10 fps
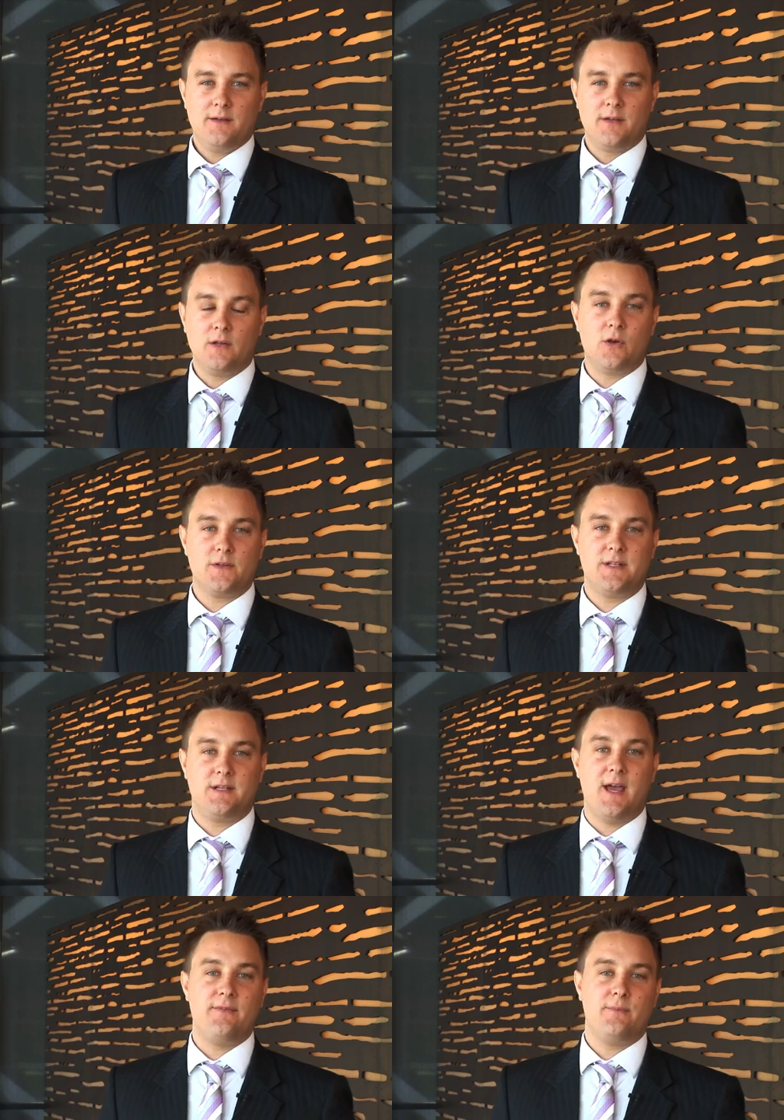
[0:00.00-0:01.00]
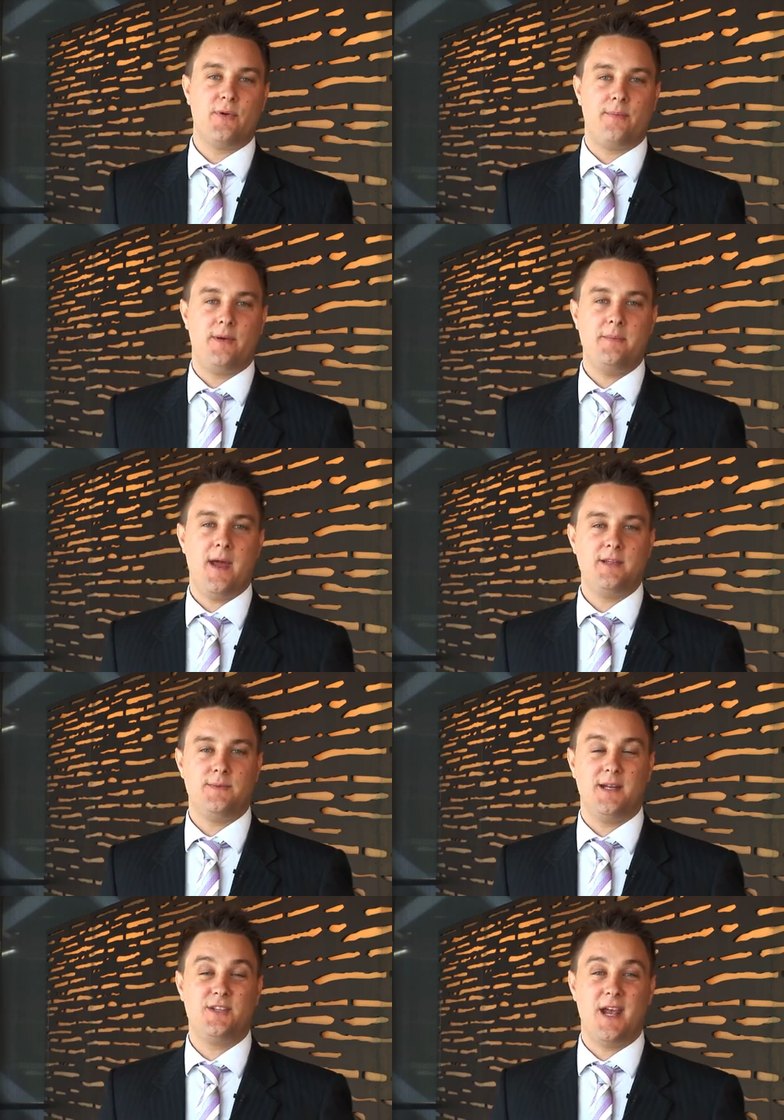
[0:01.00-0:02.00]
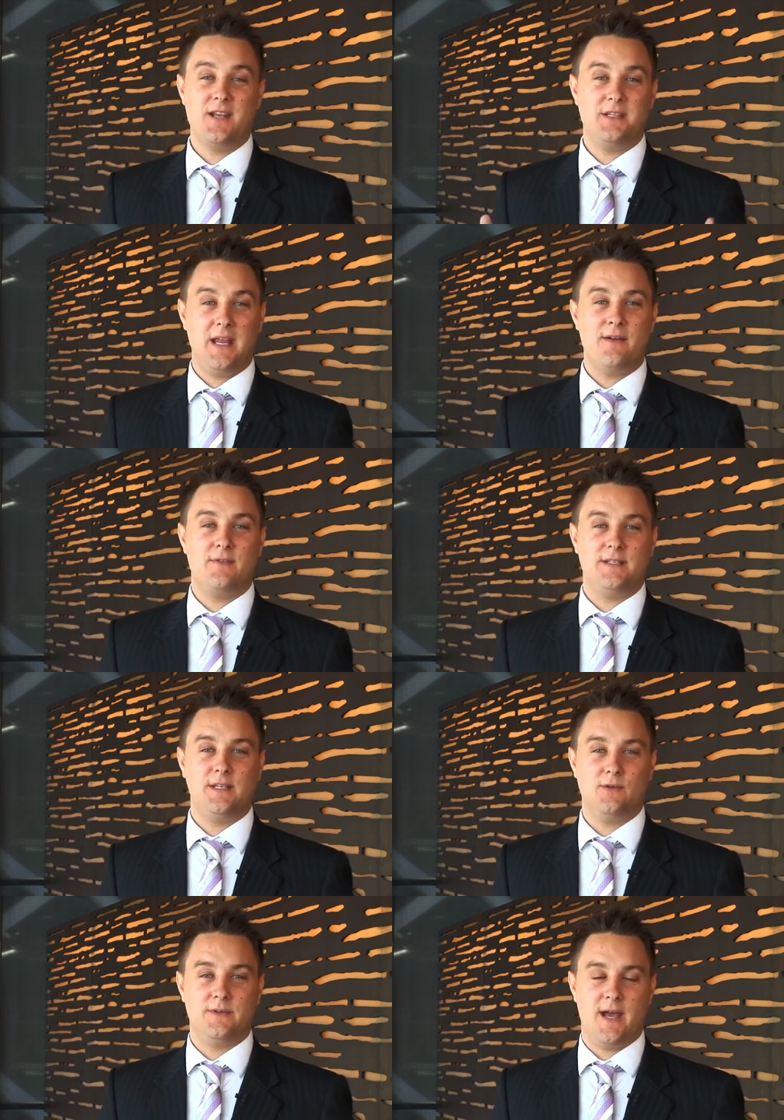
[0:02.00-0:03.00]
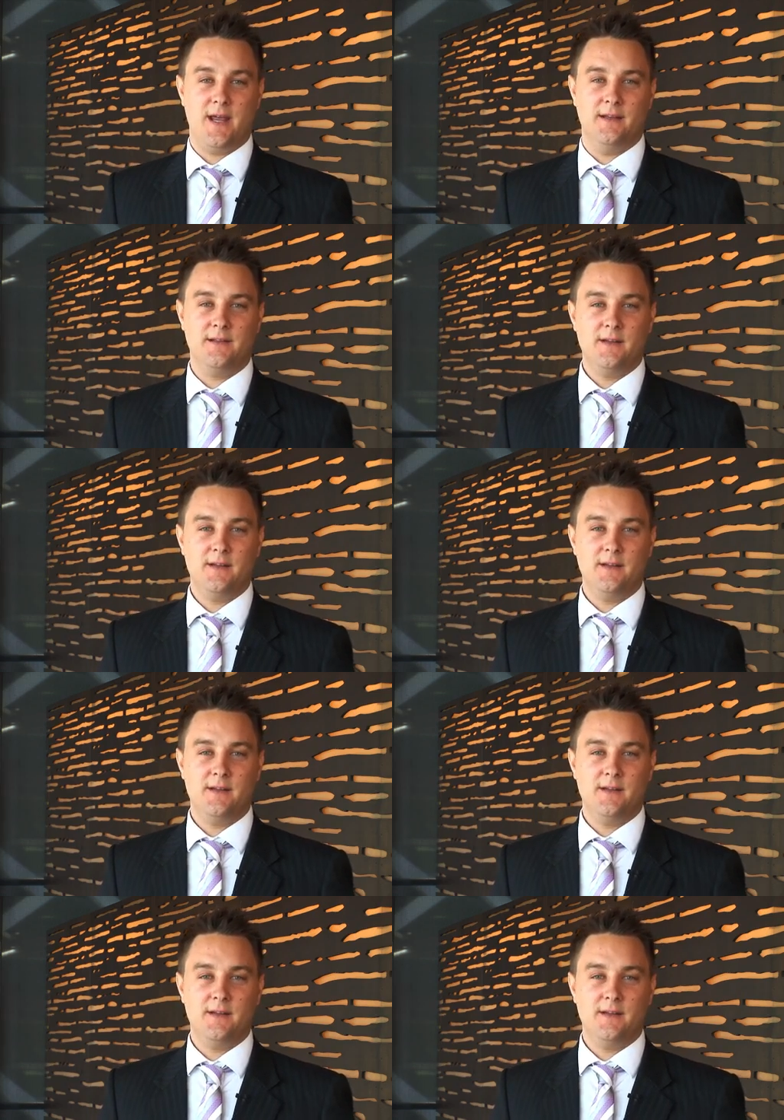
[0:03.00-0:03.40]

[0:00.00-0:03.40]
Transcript: The laws that govern property management are changing every single day.